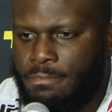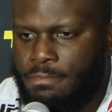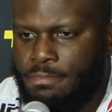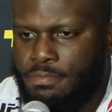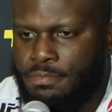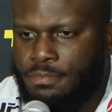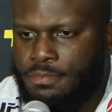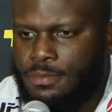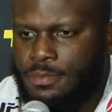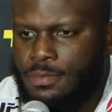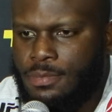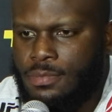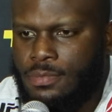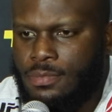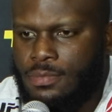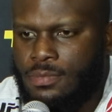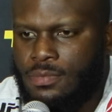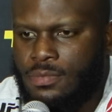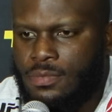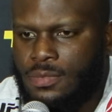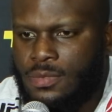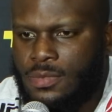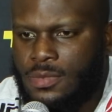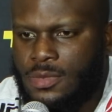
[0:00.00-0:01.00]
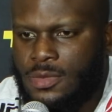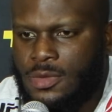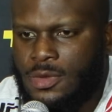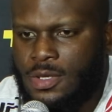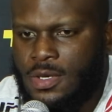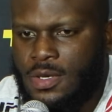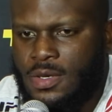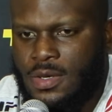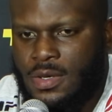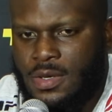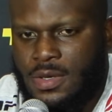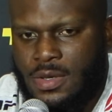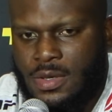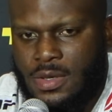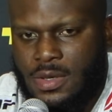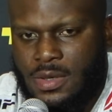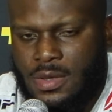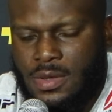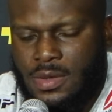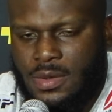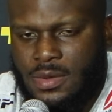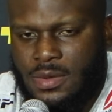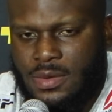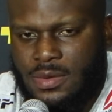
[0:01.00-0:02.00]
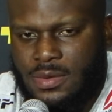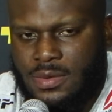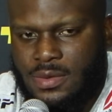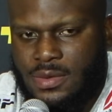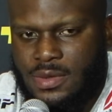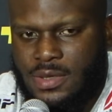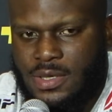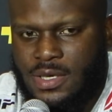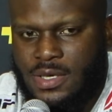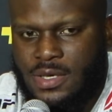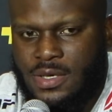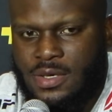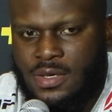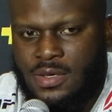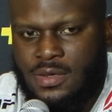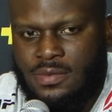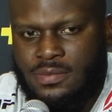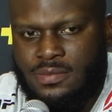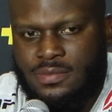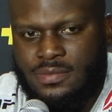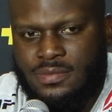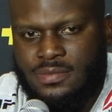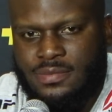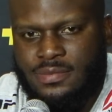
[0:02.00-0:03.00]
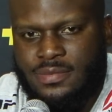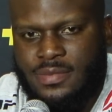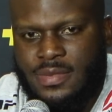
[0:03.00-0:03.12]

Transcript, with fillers: to get beyond the blue belt? Um,